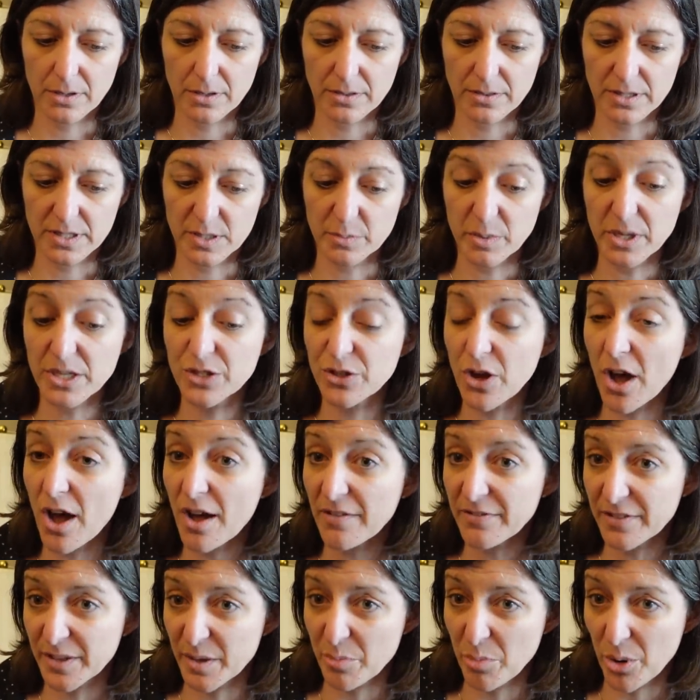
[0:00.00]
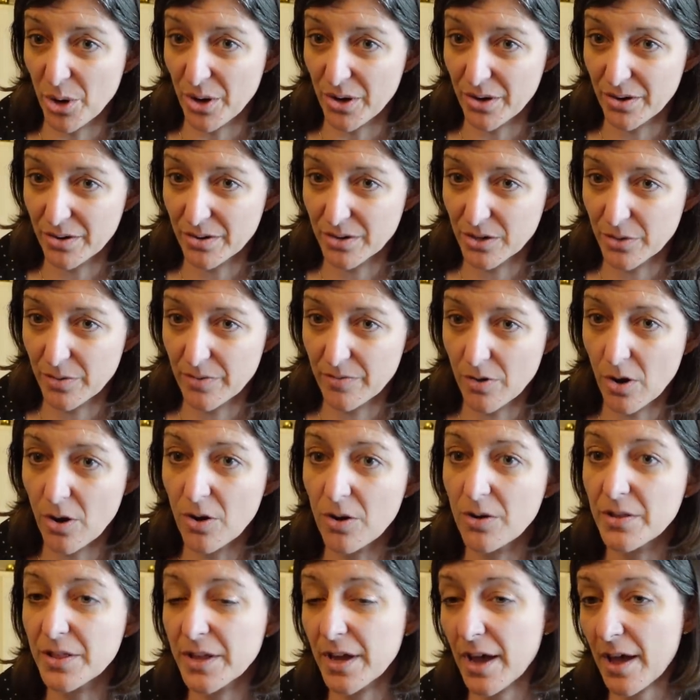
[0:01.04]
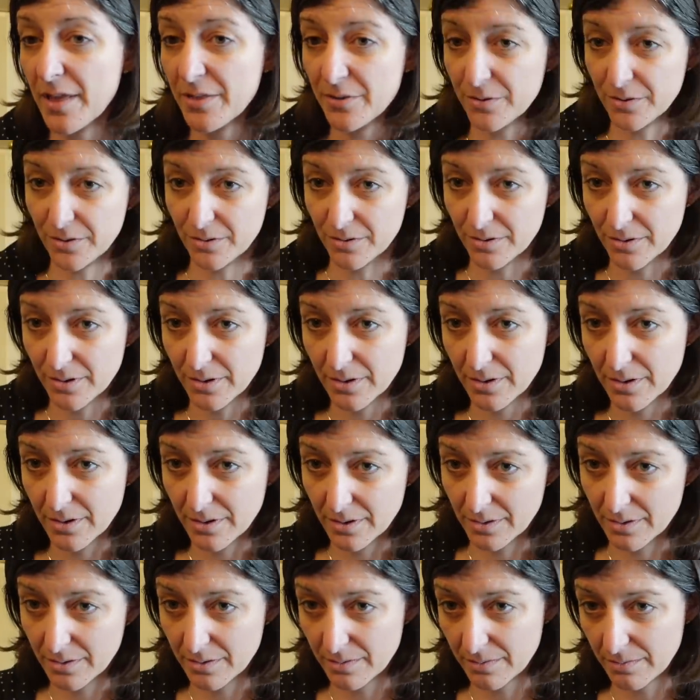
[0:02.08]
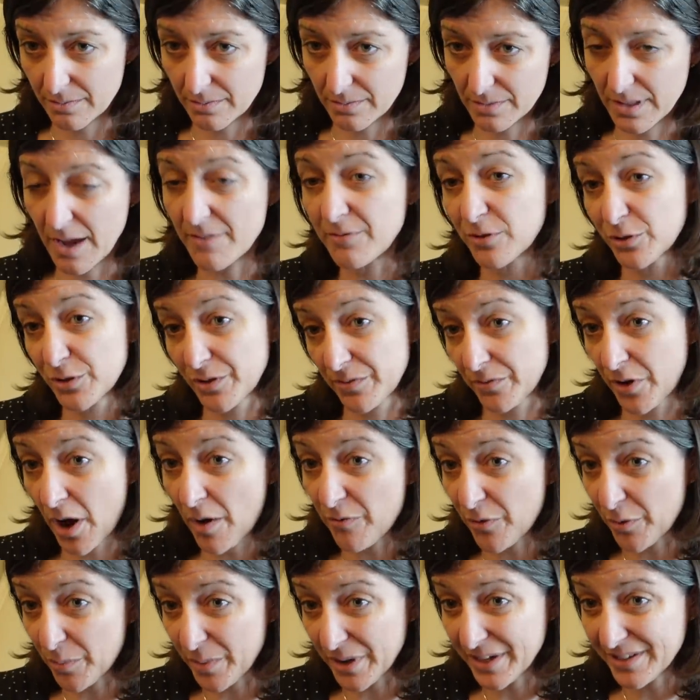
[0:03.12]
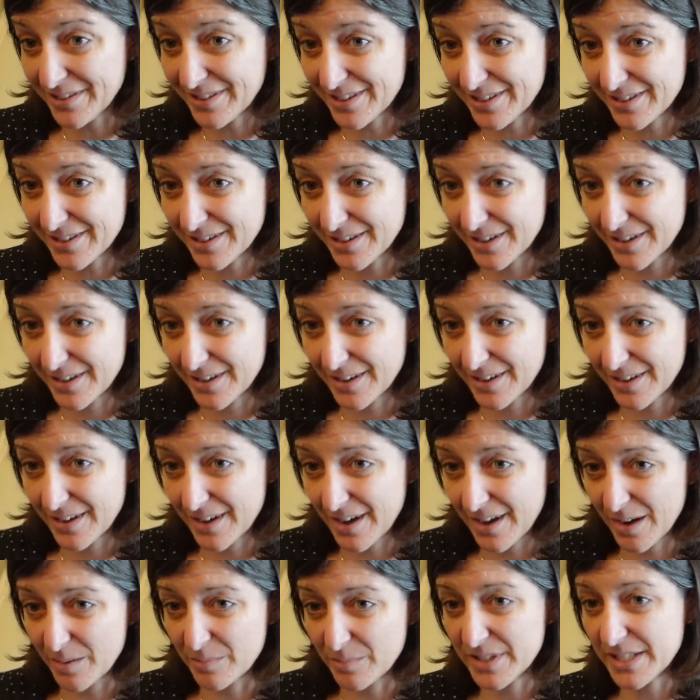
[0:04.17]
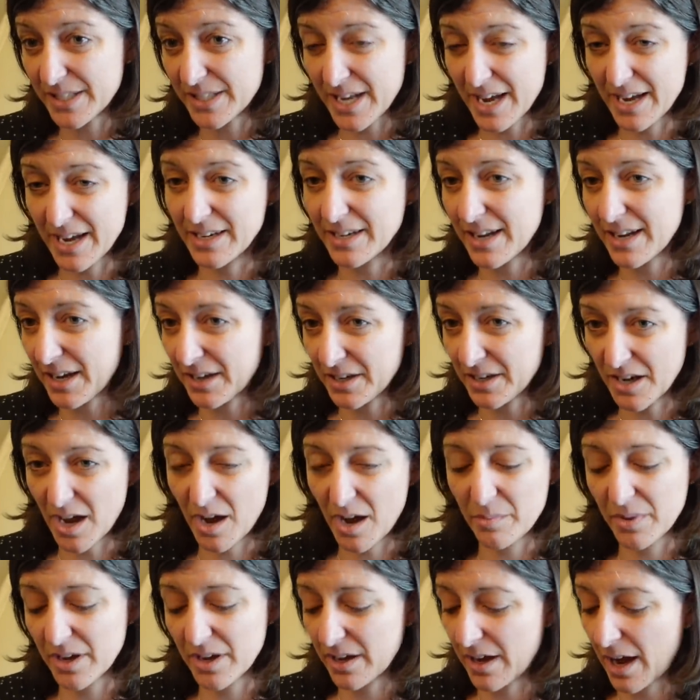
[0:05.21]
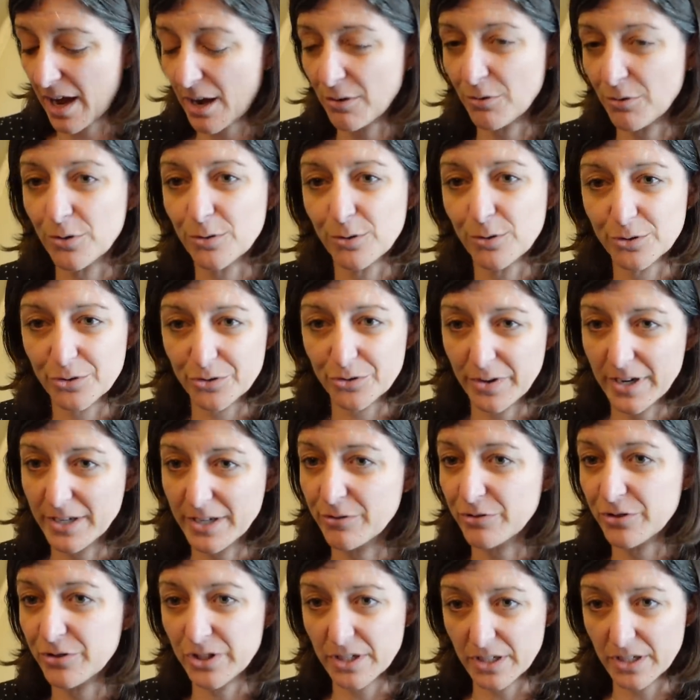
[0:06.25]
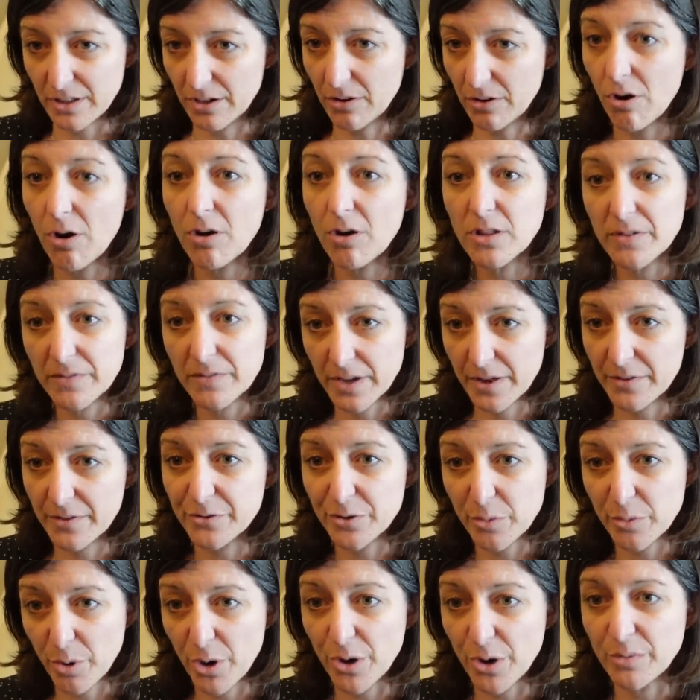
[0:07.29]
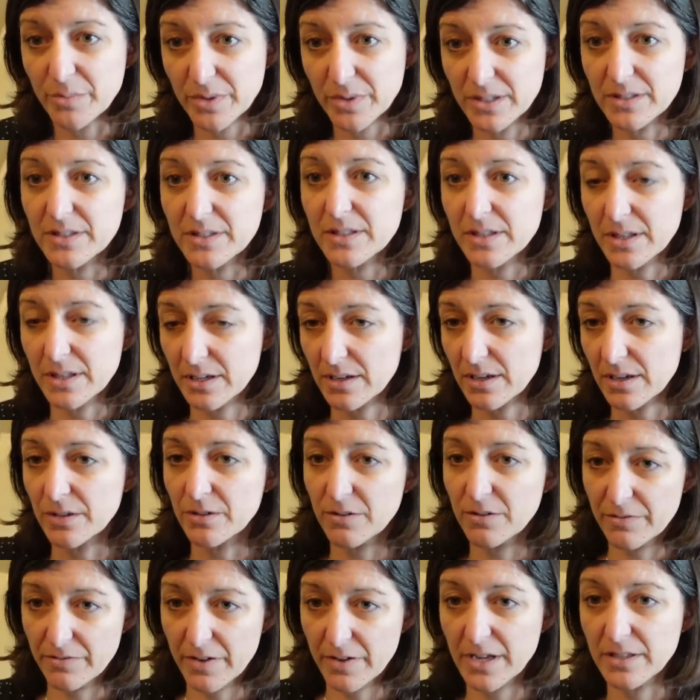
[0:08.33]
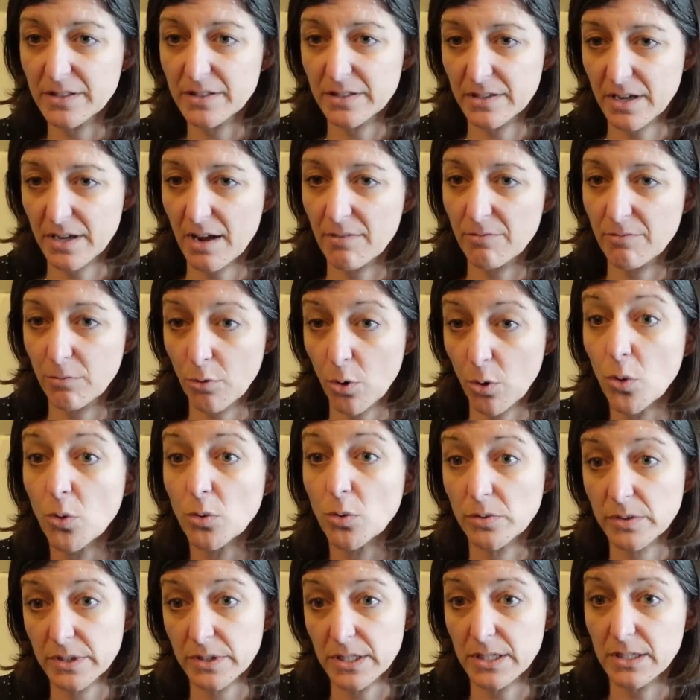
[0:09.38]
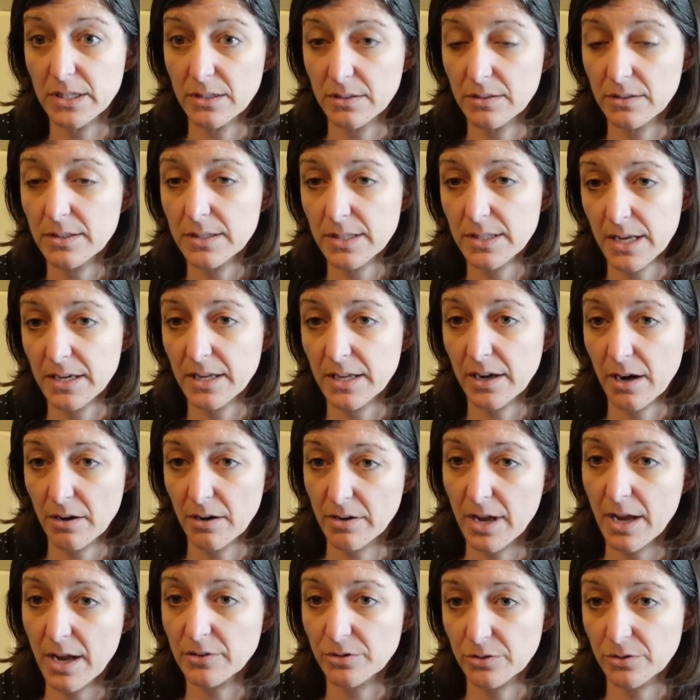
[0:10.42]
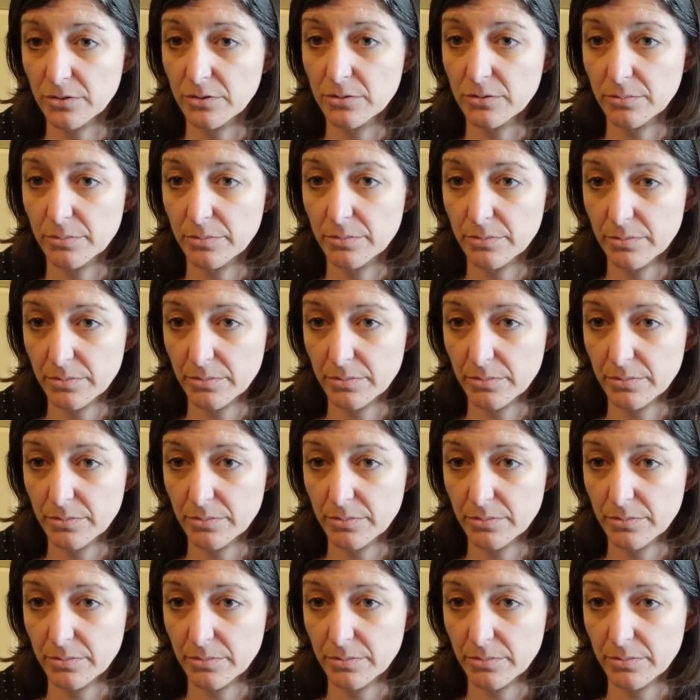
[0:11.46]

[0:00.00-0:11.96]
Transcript: the speak softly part, you have all the other levers of government, state, economic, agriculture, energy, like all of the other departments that interface and have roles in setting our national,